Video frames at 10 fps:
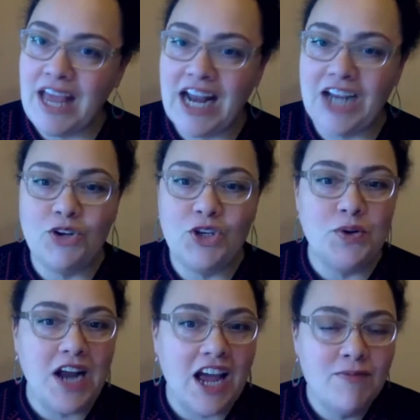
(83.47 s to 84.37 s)
And I know you
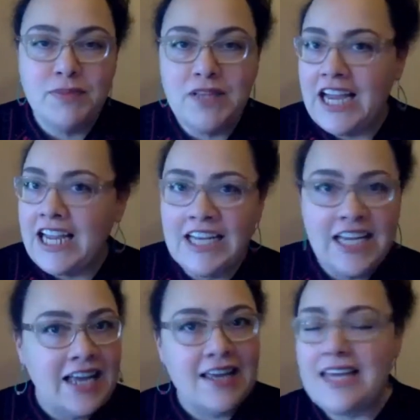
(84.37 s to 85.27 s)
and I have been
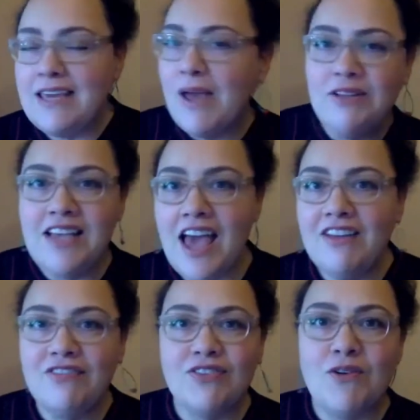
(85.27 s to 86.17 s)
playing email
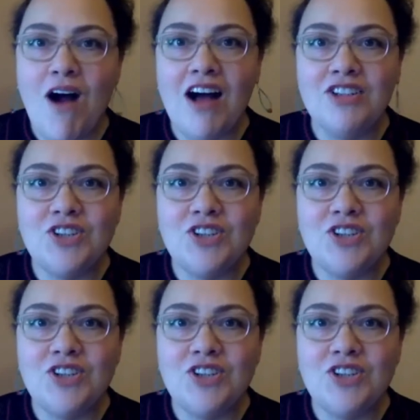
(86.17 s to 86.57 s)
tag for a while,